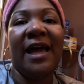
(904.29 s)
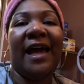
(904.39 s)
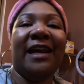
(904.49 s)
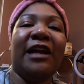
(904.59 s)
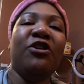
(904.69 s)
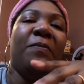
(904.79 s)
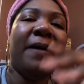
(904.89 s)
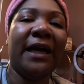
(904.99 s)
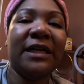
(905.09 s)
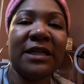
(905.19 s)
And I know
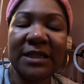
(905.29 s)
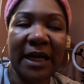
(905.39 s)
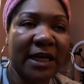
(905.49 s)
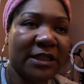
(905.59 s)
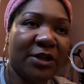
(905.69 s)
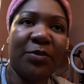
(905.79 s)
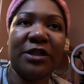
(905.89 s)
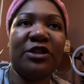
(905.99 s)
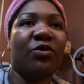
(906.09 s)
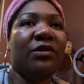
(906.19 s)
back in the days, it
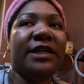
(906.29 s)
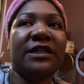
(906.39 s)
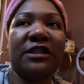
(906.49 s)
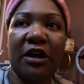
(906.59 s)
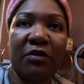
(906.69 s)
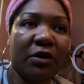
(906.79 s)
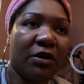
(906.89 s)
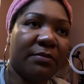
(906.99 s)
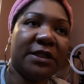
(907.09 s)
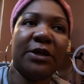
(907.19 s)
wasn't all these
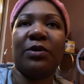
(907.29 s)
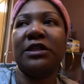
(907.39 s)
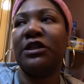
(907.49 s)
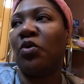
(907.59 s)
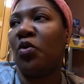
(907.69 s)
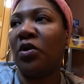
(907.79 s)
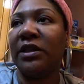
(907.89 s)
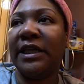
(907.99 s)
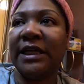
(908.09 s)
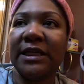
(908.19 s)
serums. It wasn't all
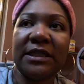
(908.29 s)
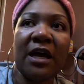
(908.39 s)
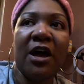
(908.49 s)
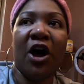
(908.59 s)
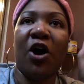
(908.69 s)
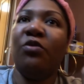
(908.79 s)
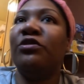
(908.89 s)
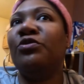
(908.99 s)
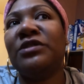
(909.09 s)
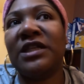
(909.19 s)
these, oh,
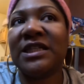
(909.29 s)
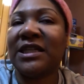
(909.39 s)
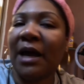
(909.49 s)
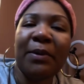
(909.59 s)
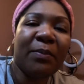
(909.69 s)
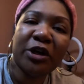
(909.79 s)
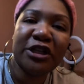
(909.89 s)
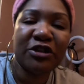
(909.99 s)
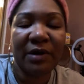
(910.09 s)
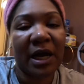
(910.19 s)
use this type of
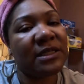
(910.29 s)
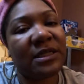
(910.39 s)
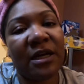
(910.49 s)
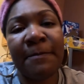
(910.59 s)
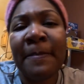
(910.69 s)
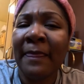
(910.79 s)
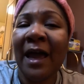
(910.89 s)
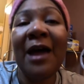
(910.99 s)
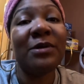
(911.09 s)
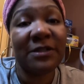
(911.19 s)
moisturizer.
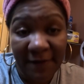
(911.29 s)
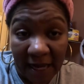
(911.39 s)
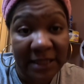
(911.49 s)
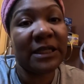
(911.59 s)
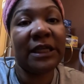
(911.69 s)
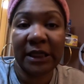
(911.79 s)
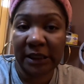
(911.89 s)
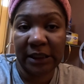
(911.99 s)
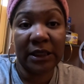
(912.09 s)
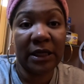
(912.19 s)
It was
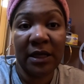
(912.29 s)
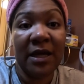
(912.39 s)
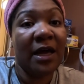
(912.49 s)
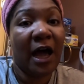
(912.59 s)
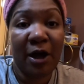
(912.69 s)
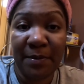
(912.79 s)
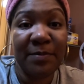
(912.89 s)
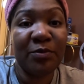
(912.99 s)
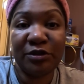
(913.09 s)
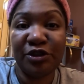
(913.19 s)
Vaseline our
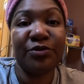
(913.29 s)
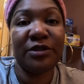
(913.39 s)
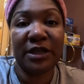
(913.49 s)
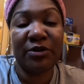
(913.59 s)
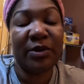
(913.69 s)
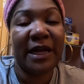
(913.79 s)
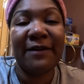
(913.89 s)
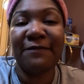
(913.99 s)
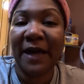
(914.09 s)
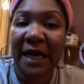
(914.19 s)
people was using on their
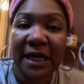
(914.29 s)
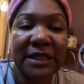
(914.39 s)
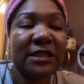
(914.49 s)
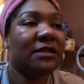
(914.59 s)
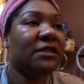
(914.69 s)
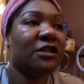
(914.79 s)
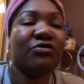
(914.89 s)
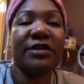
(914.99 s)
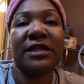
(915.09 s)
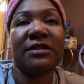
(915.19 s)
face to
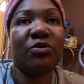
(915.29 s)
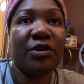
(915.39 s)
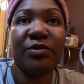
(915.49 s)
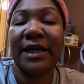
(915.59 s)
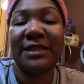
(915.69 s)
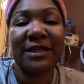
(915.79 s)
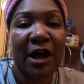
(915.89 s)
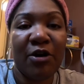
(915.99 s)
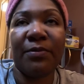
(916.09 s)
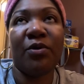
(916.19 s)
grease, oil their
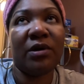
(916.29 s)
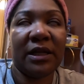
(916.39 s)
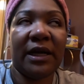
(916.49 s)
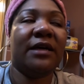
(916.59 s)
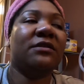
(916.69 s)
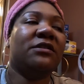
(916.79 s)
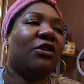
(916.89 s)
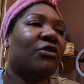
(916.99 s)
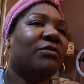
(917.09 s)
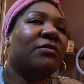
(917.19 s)
scalp, all of that.
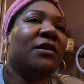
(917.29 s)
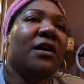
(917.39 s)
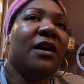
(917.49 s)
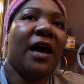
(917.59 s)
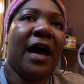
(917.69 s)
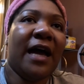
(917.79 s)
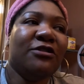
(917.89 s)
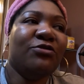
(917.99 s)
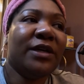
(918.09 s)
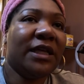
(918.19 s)
So I
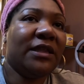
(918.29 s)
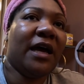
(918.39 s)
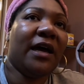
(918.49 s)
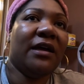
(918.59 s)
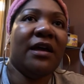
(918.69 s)
do get that.